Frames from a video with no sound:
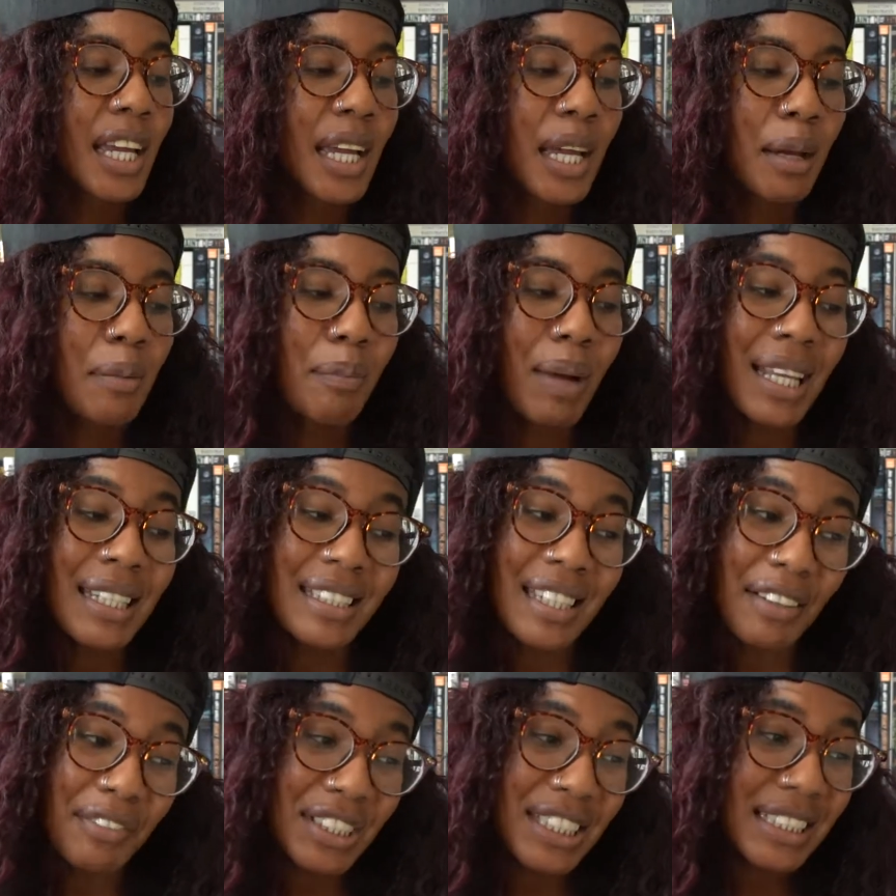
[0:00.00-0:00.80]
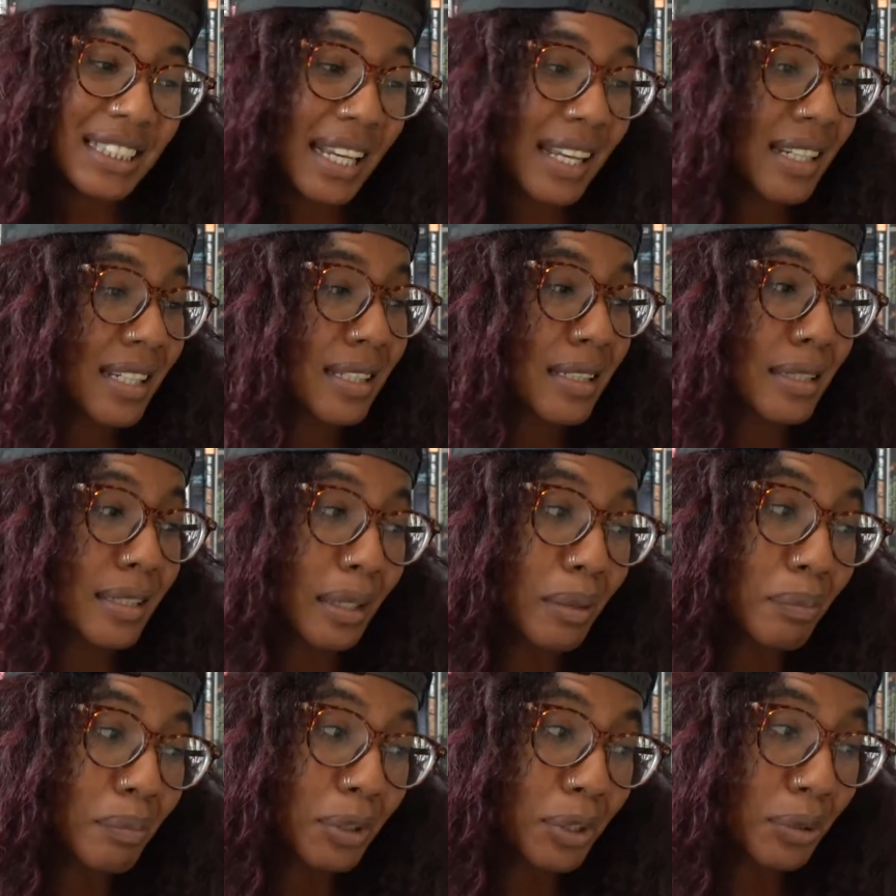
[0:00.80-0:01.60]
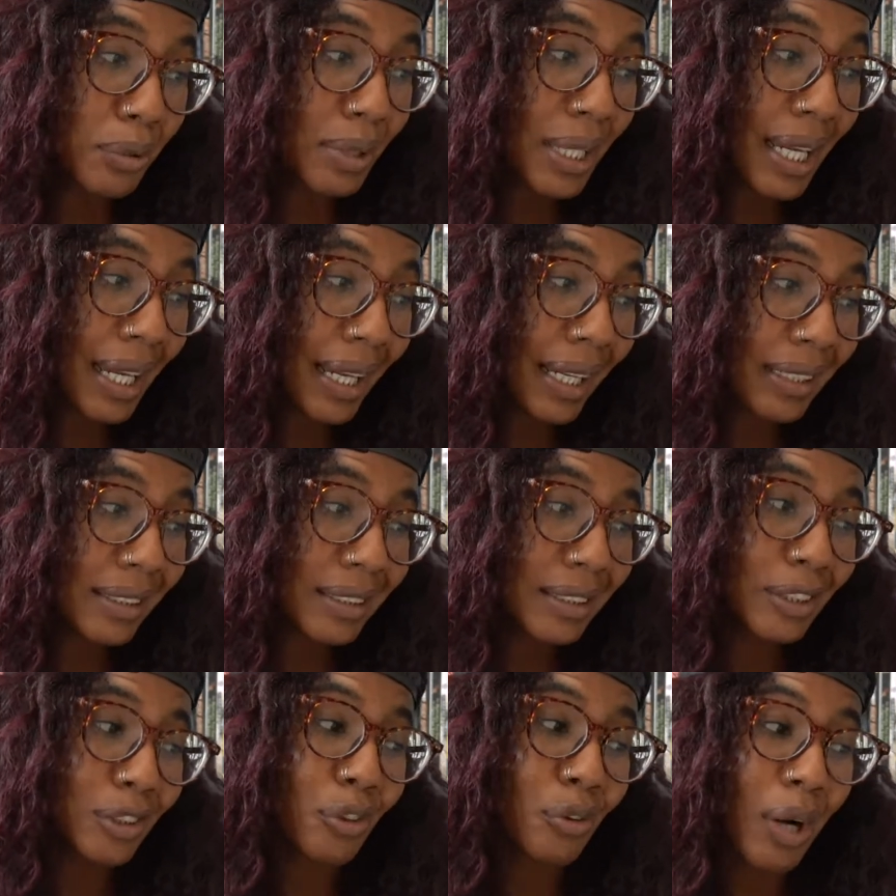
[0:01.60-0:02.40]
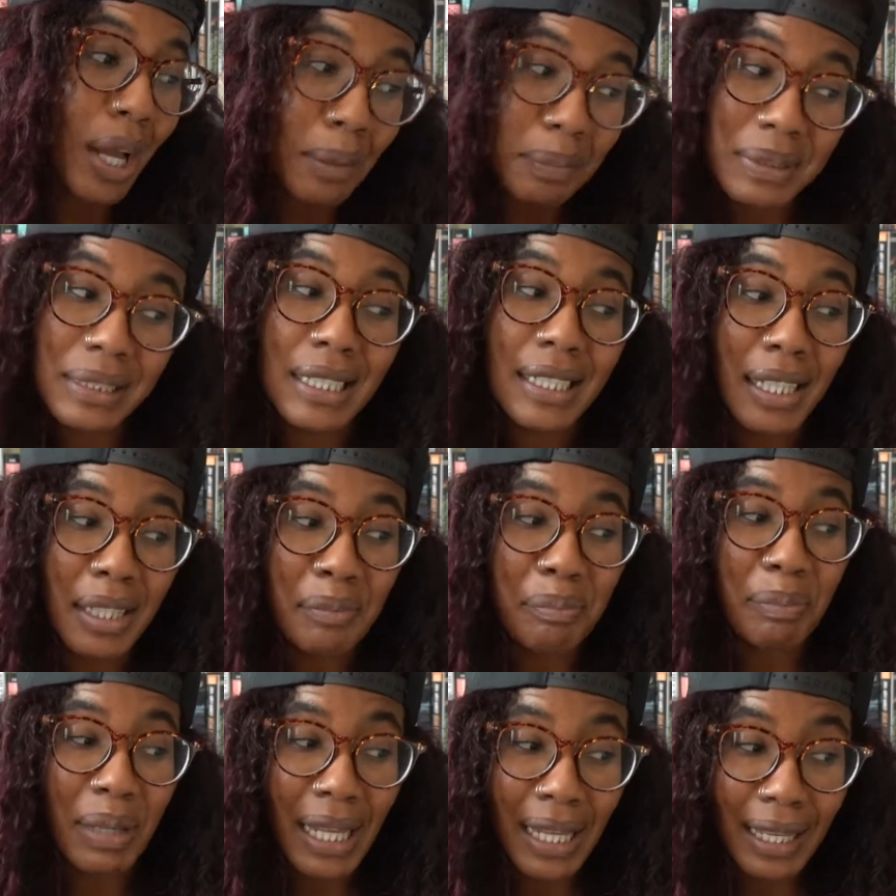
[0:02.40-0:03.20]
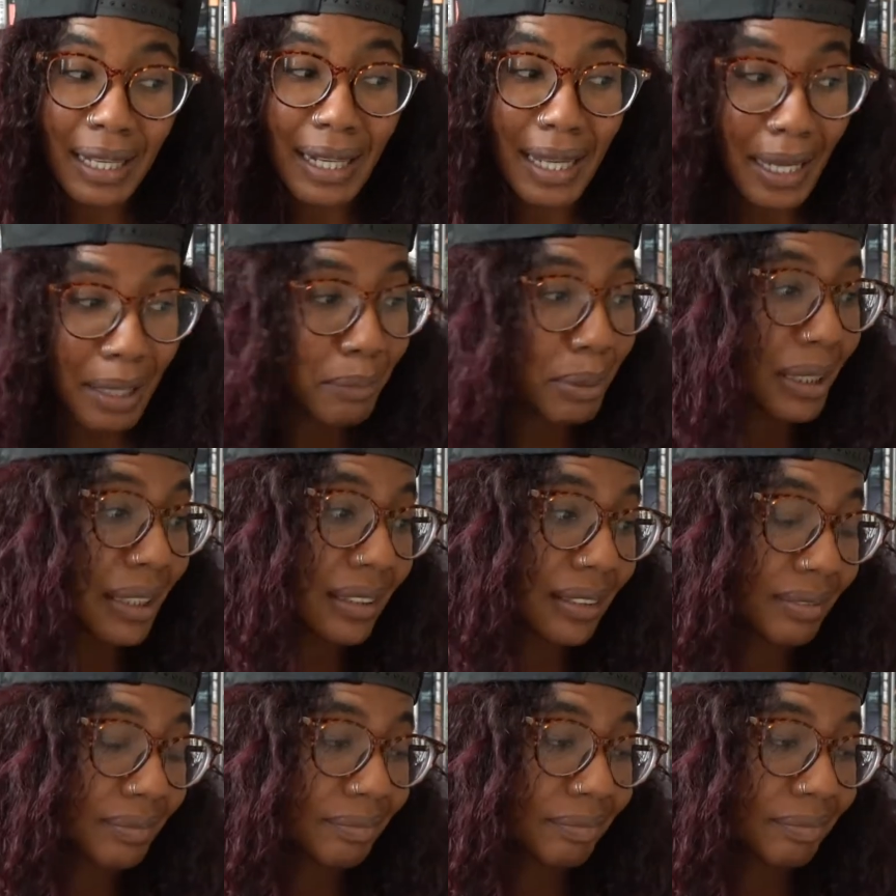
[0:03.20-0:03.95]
my devastated dump dude act drops like a bad habit.